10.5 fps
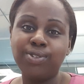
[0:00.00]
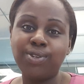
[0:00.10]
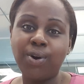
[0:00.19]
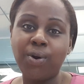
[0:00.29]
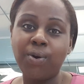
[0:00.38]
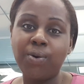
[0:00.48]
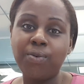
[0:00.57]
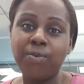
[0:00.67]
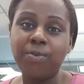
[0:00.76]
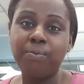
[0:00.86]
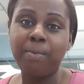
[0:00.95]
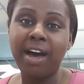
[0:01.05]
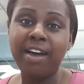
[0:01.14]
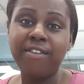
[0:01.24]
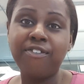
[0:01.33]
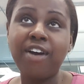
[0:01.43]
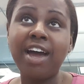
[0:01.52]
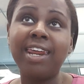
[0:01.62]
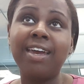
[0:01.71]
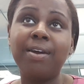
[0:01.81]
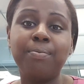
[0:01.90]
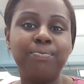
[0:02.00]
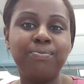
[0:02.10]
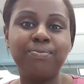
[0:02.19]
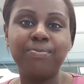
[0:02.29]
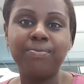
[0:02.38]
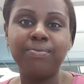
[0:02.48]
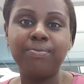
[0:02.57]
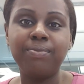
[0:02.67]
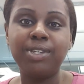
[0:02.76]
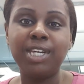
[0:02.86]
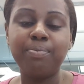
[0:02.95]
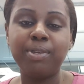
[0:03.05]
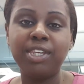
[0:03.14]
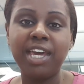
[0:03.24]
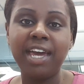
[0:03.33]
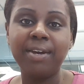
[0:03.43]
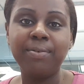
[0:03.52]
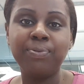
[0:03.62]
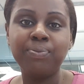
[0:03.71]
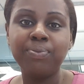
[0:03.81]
So my Friday tip of the day